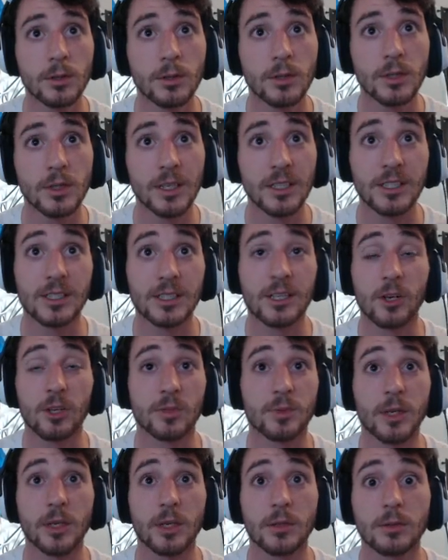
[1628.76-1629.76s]
It just
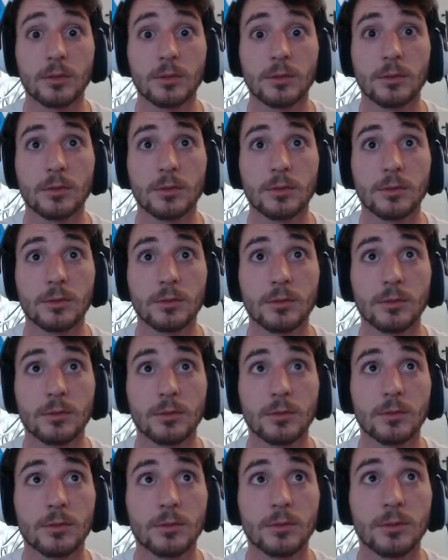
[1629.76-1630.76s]
kills me.
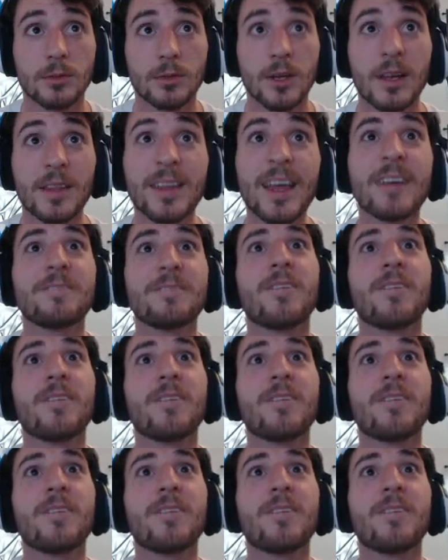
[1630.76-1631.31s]
That